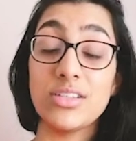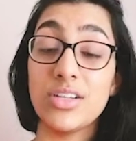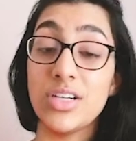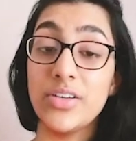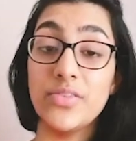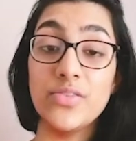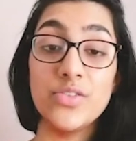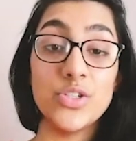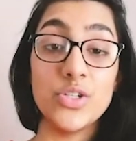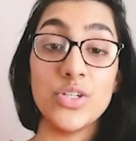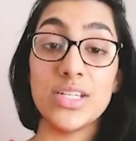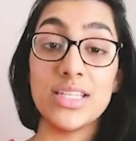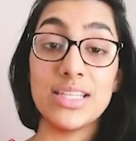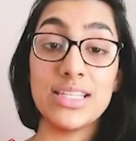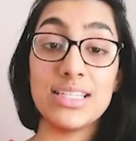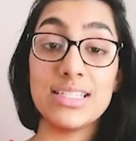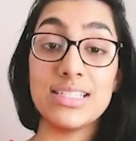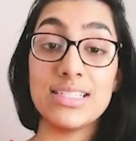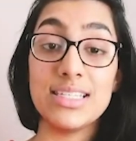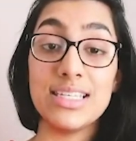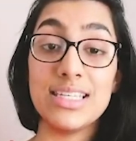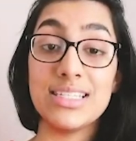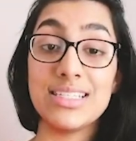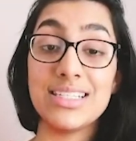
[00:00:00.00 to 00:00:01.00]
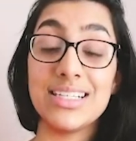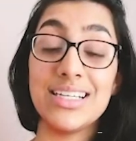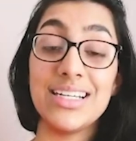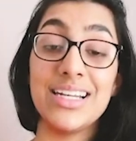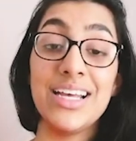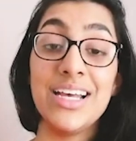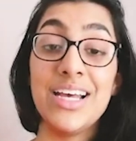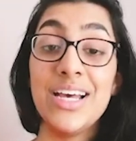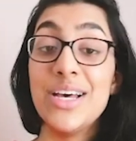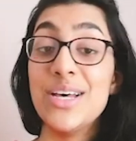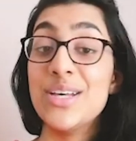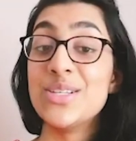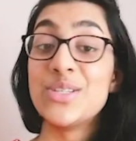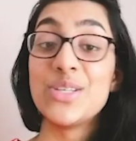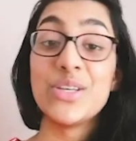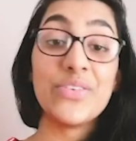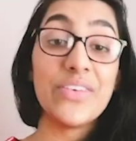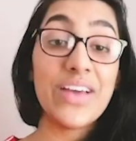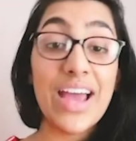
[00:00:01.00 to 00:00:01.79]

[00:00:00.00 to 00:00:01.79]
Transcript: serve during this season. So if